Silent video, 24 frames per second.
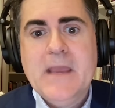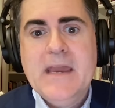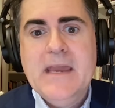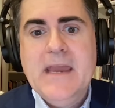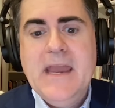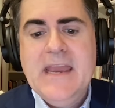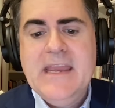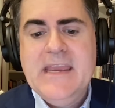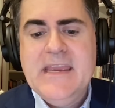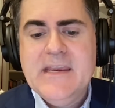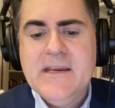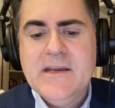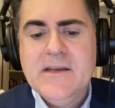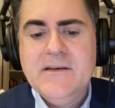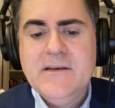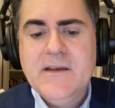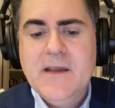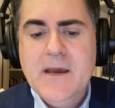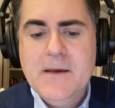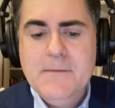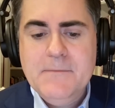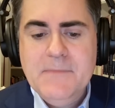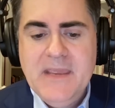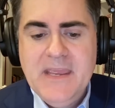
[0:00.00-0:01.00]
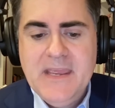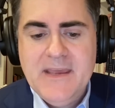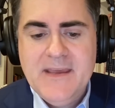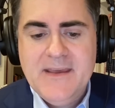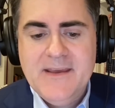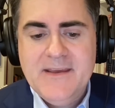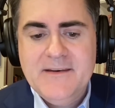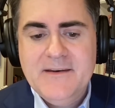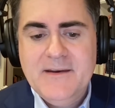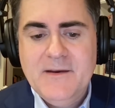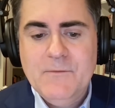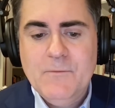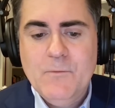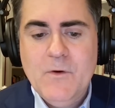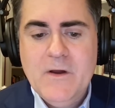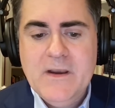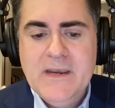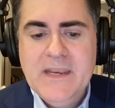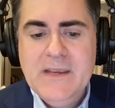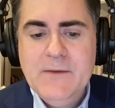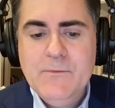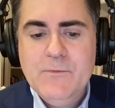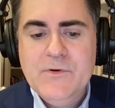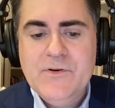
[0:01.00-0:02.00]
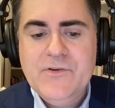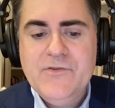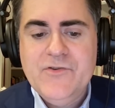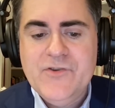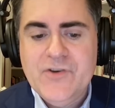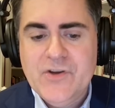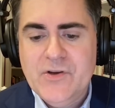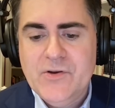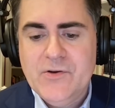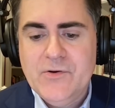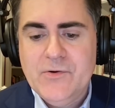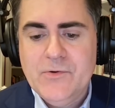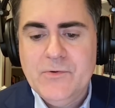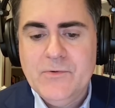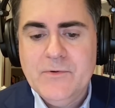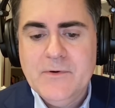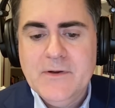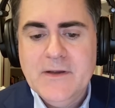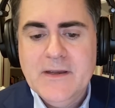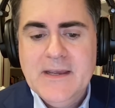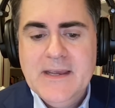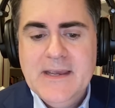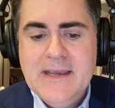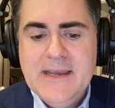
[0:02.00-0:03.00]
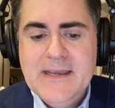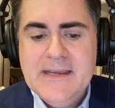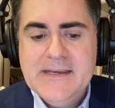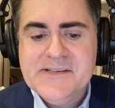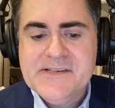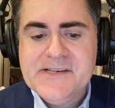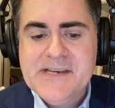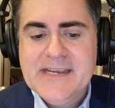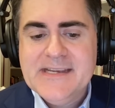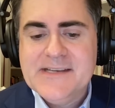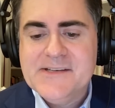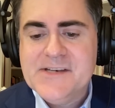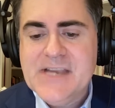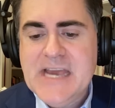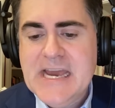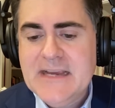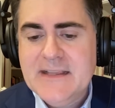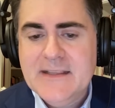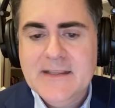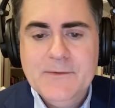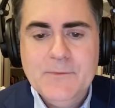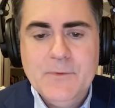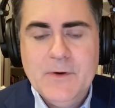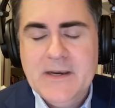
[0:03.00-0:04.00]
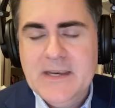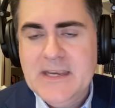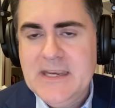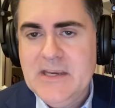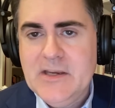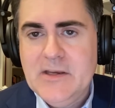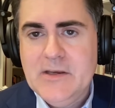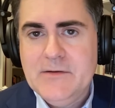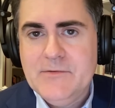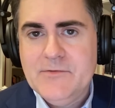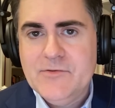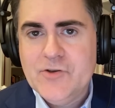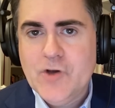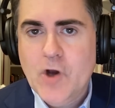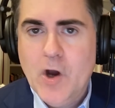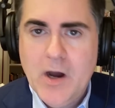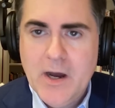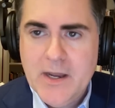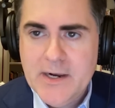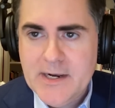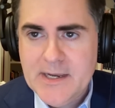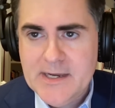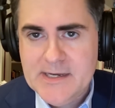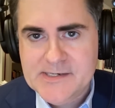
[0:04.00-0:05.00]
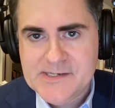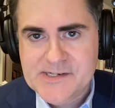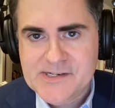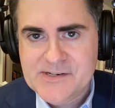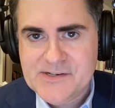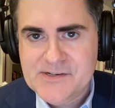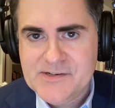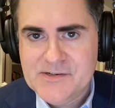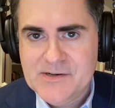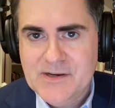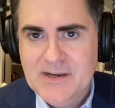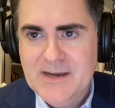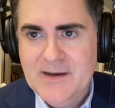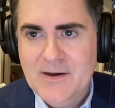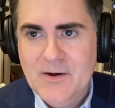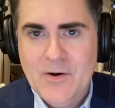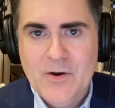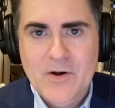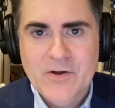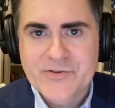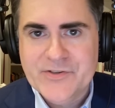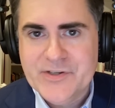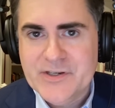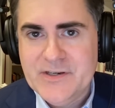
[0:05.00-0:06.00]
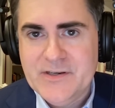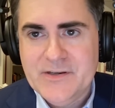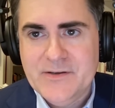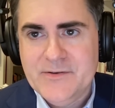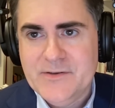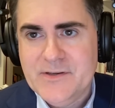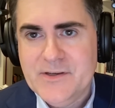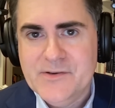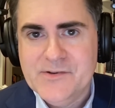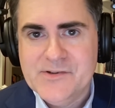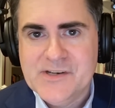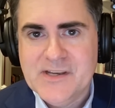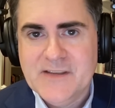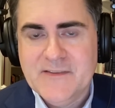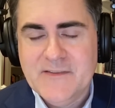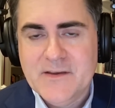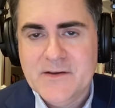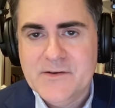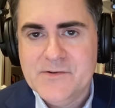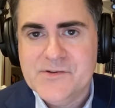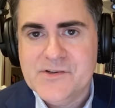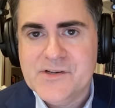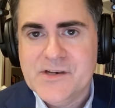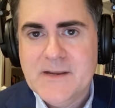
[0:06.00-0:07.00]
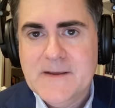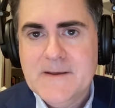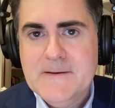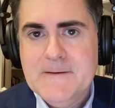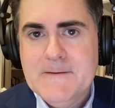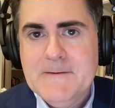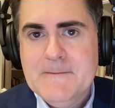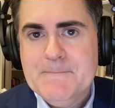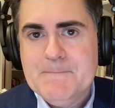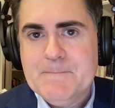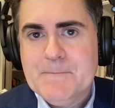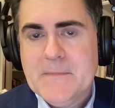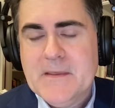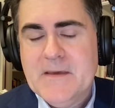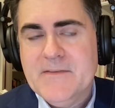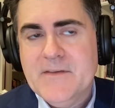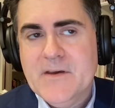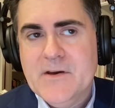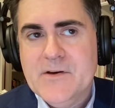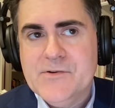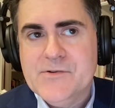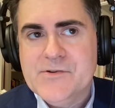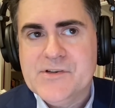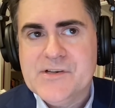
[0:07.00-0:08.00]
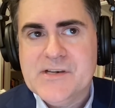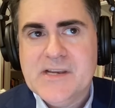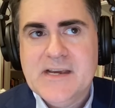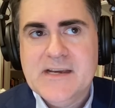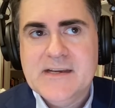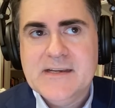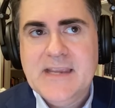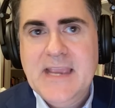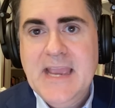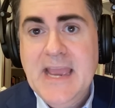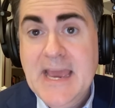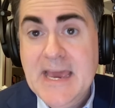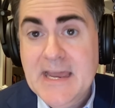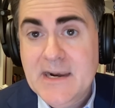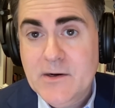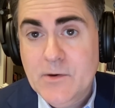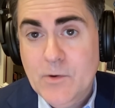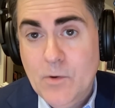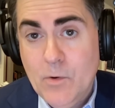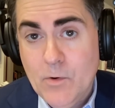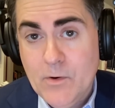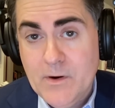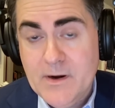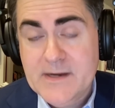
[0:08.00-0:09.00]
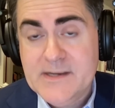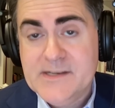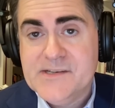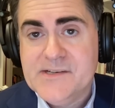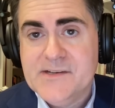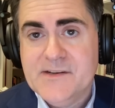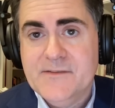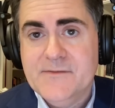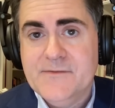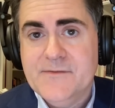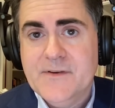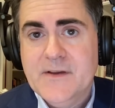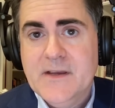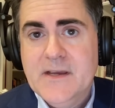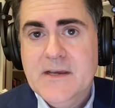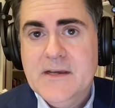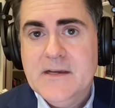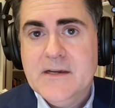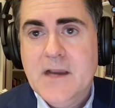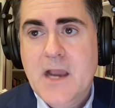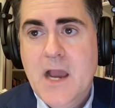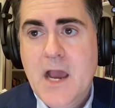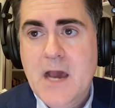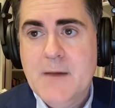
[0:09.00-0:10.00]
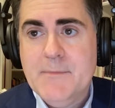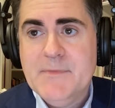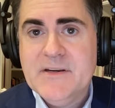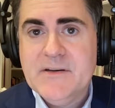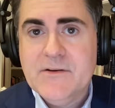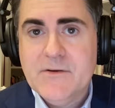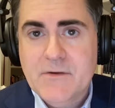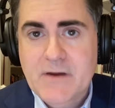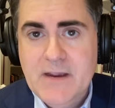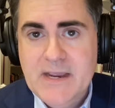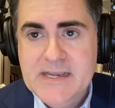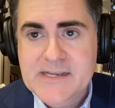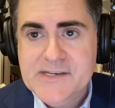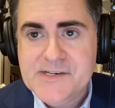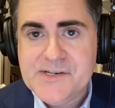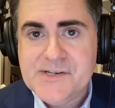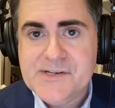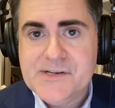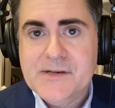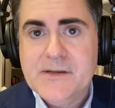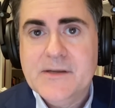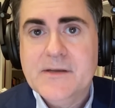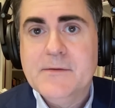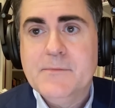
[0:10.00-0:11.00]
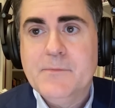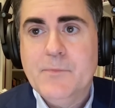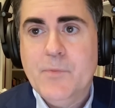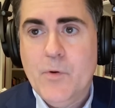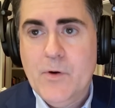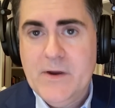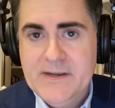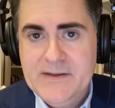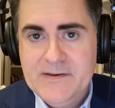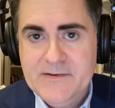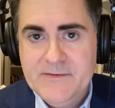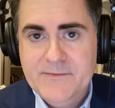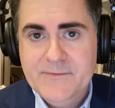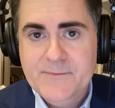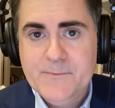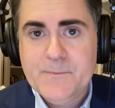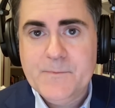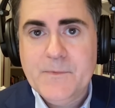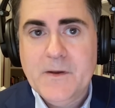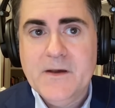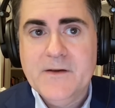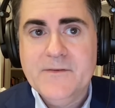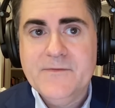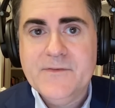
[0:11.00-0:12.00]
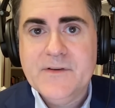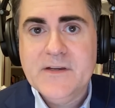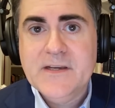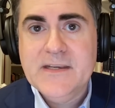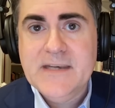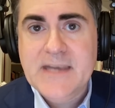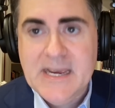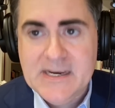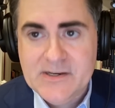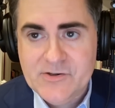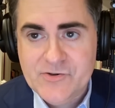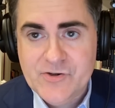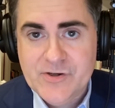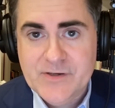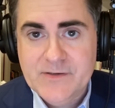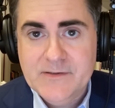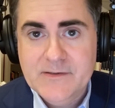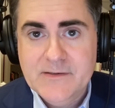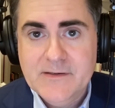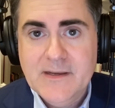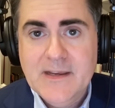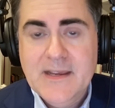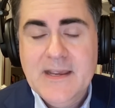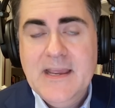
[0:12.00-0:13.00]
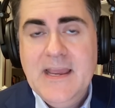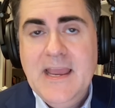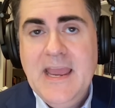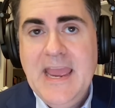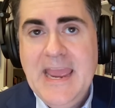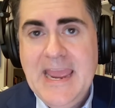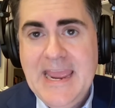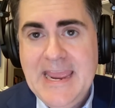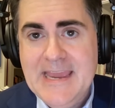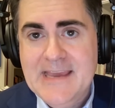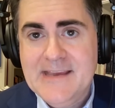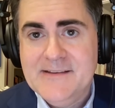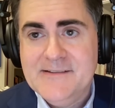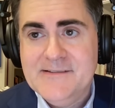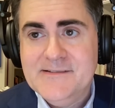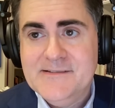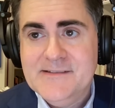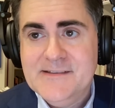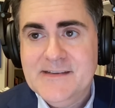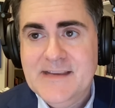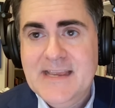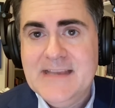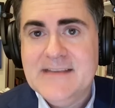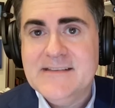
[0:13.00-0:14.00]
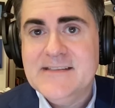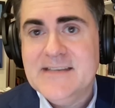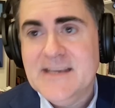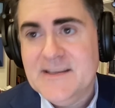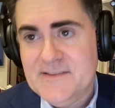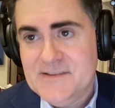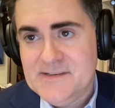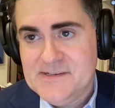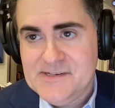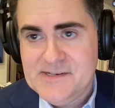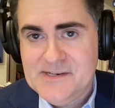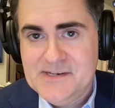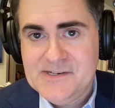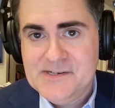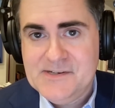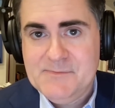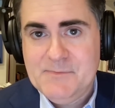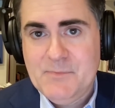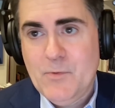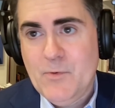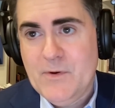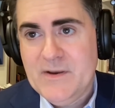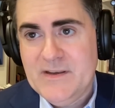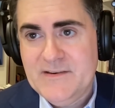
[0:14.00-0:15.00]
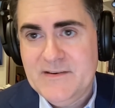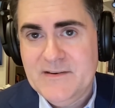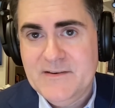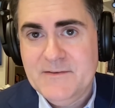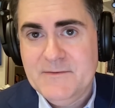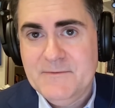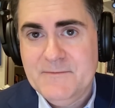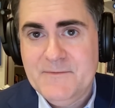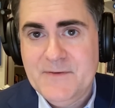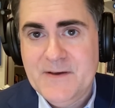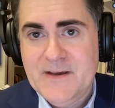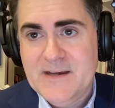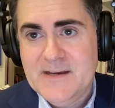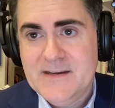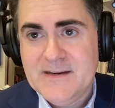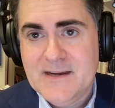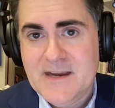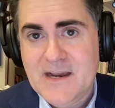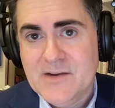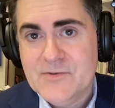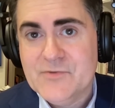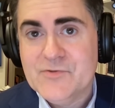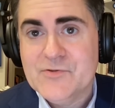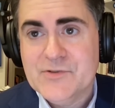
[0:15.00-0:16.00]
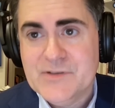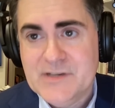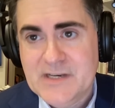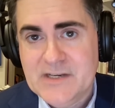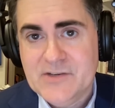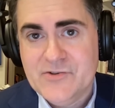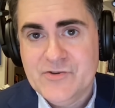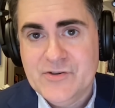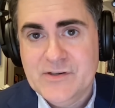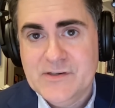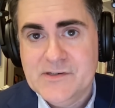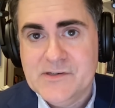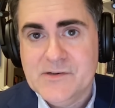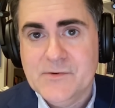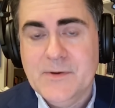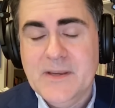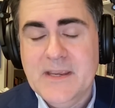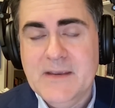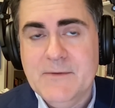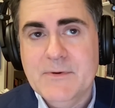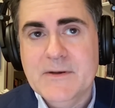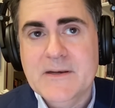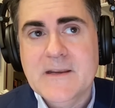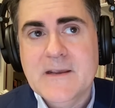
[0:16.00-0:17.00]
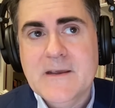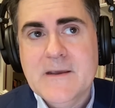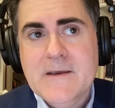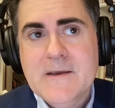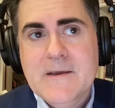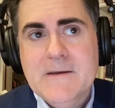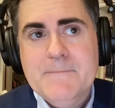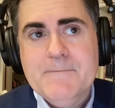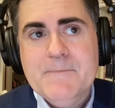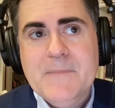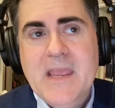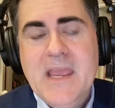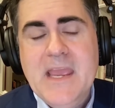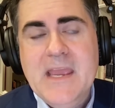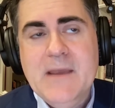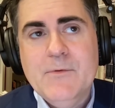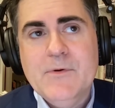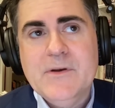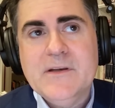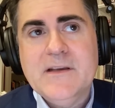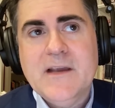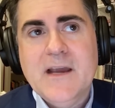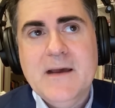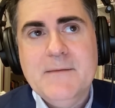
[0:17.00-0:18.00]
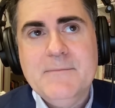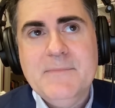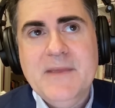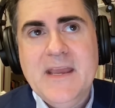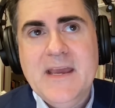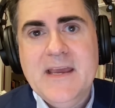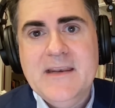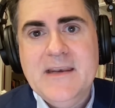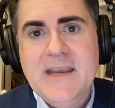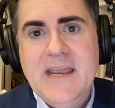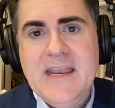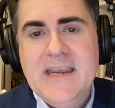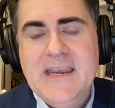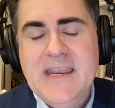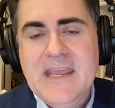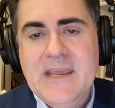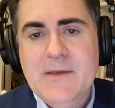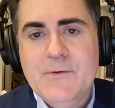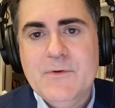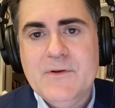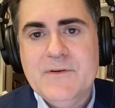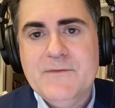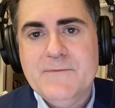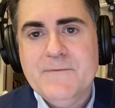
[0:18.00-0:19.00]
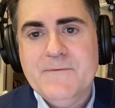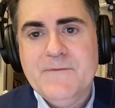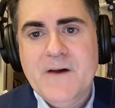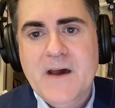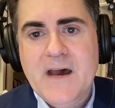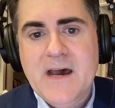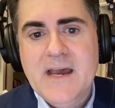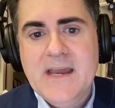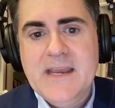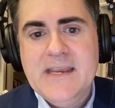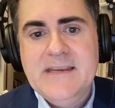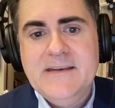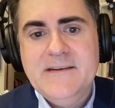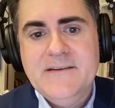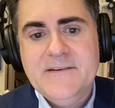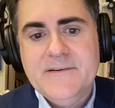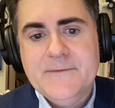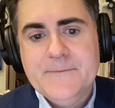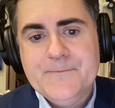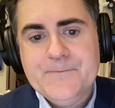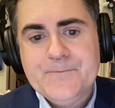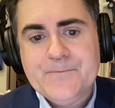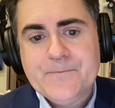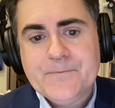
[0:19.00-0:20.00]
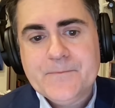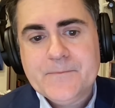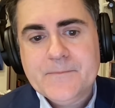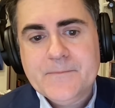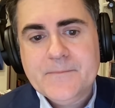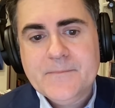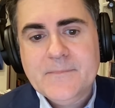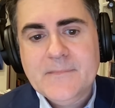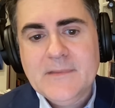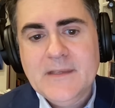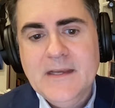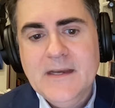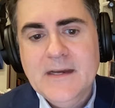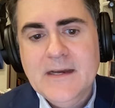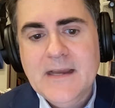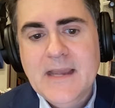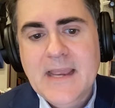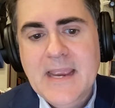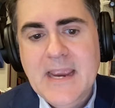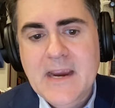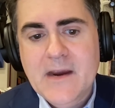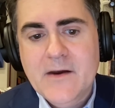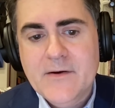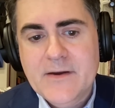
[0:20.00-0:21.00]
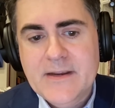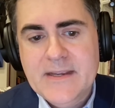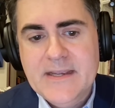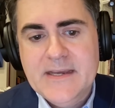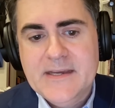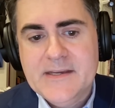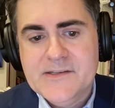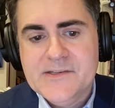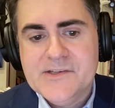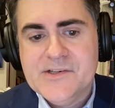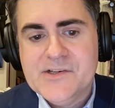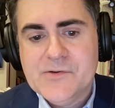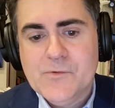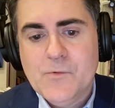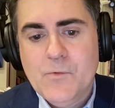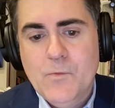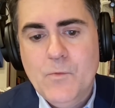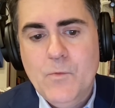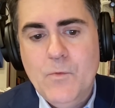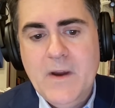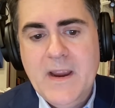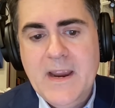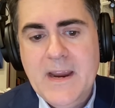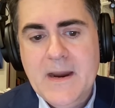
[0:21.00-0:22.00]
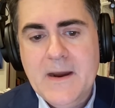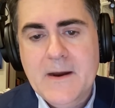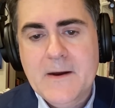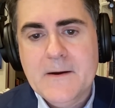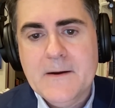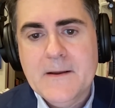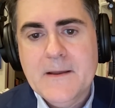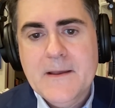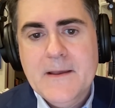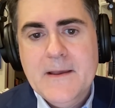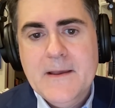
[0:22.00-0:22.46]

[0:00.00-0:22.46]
He could come in, and what he would do is exactly what he taught us all to do, using those categories of common grace, point of connection, and antithesis, point of contradiction. So he would come in and he would find areas where